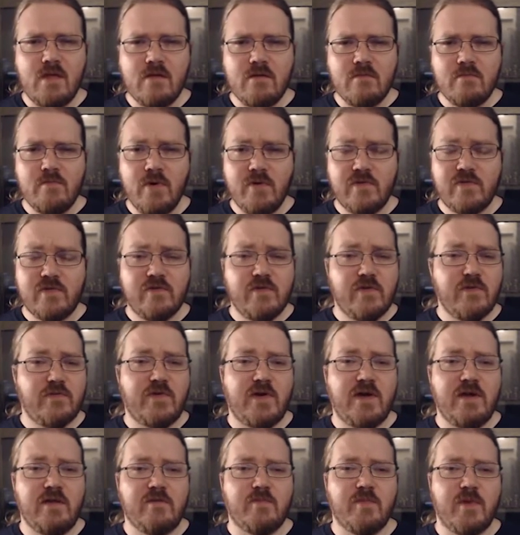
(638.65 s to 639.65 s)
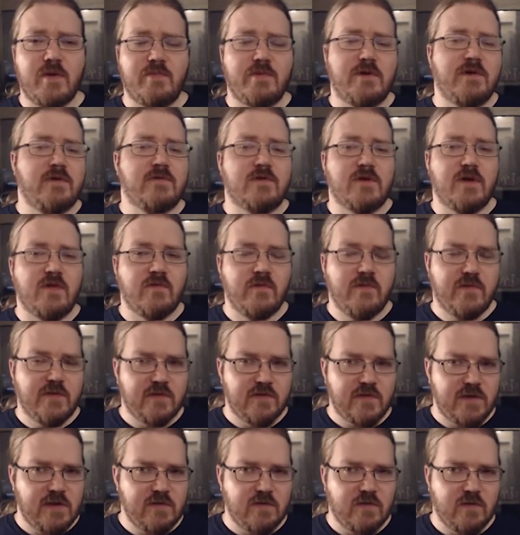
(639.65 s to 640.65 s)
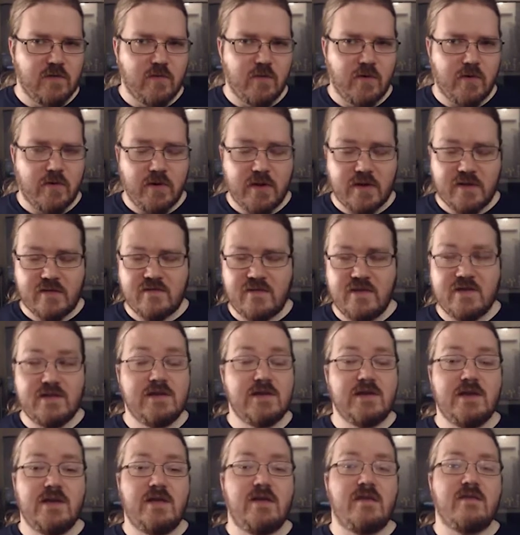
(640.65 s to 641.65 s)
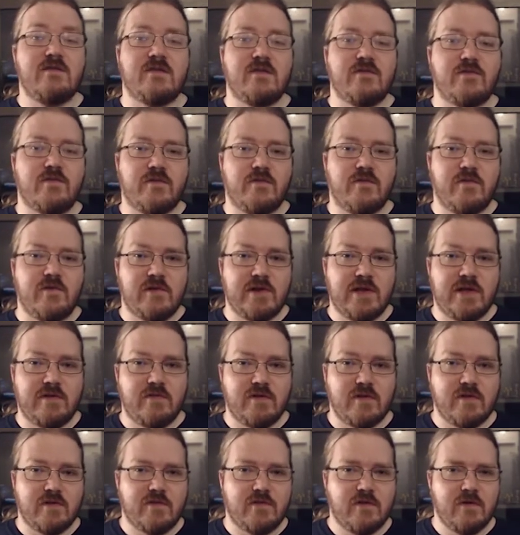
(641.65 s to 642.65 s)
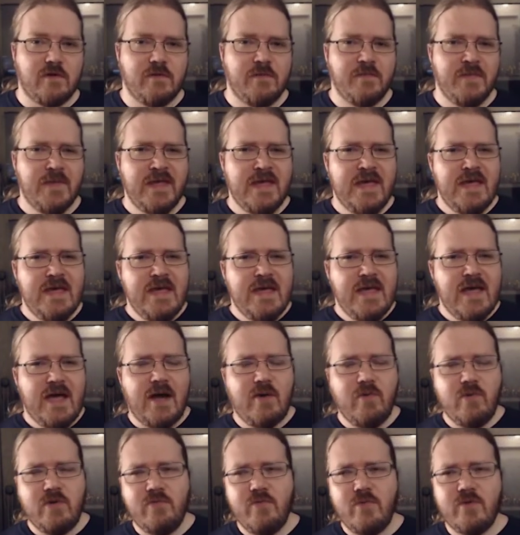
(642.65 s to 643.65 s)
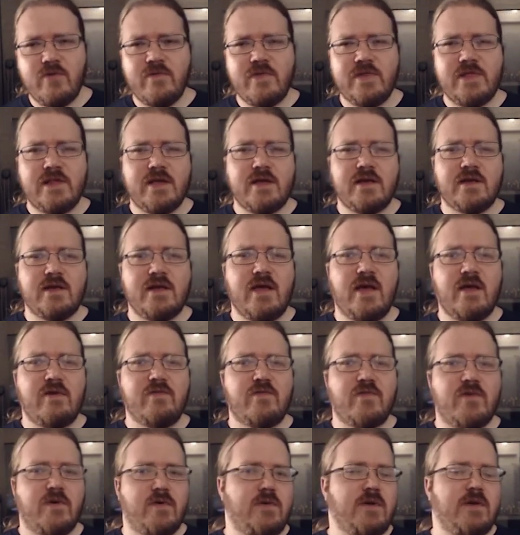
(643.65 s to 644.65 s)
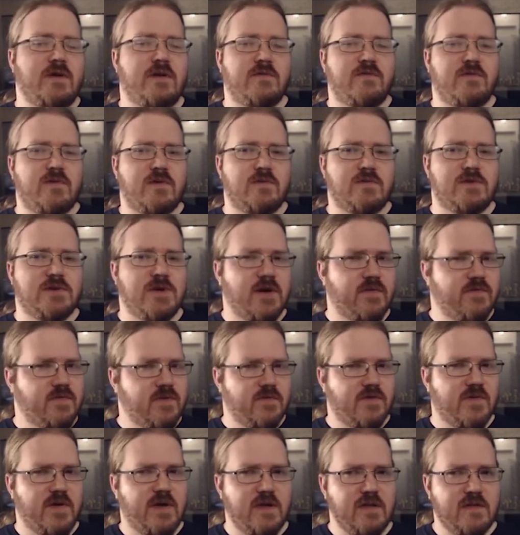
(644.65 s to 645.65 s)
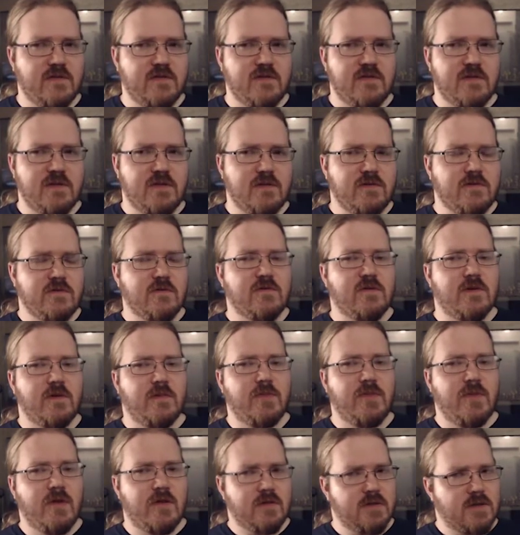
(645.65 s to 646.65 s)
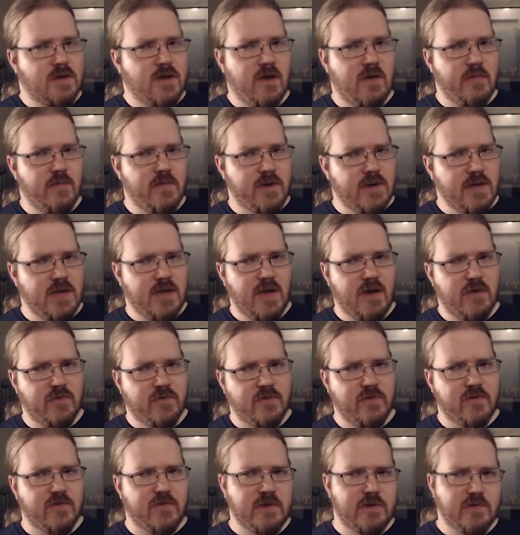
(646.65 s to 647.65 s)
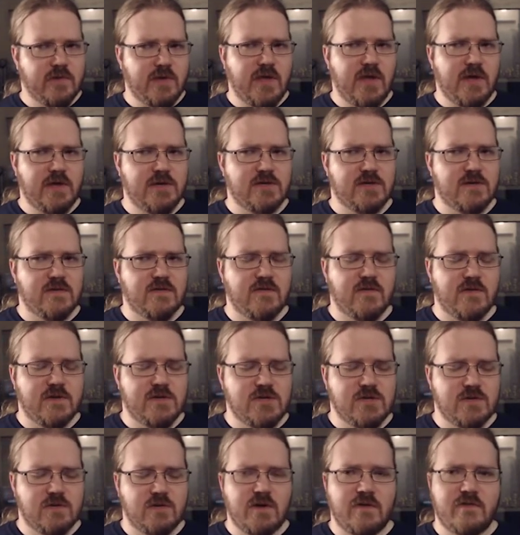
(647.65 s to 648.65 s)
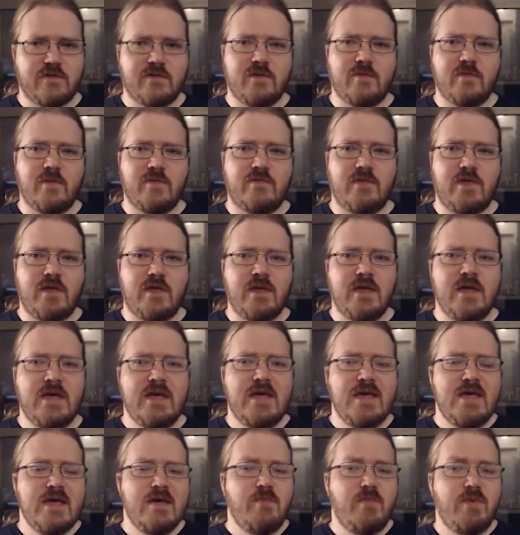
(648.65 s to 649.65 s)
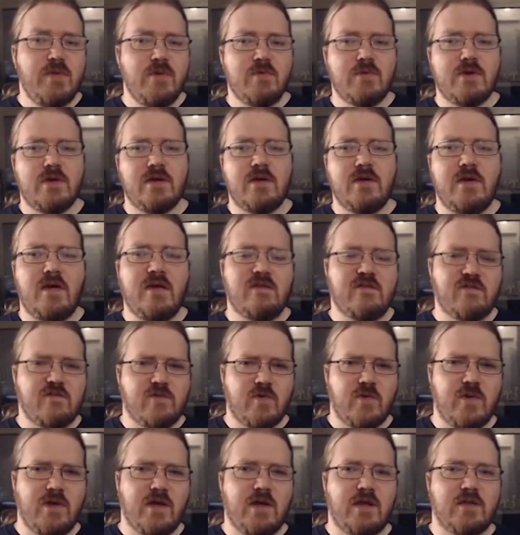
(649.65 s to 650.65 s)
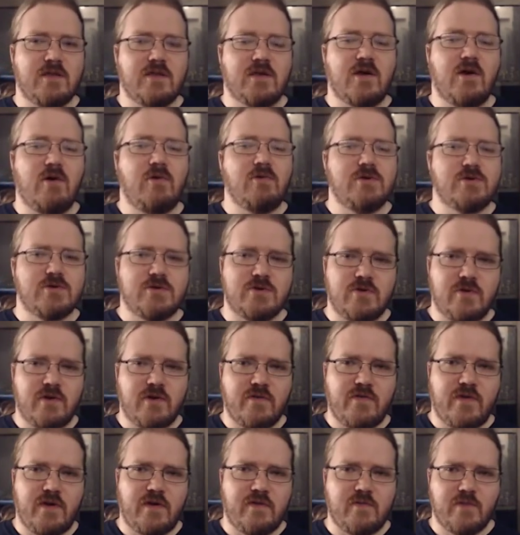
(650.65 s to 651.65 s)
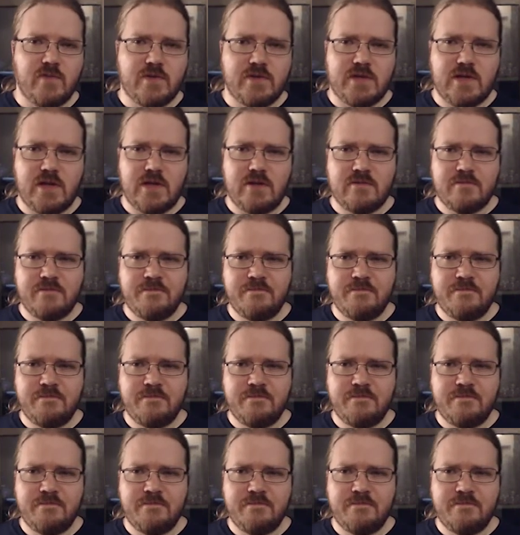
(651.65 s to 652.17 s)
Most of the fights my players got themselves into were exceedingly easy for their level, so I would more than likely have thrown in a few tougher fights, and also some non-combat encounters and locations that showed off some of the beauty, history, and culture of Icewind Dale.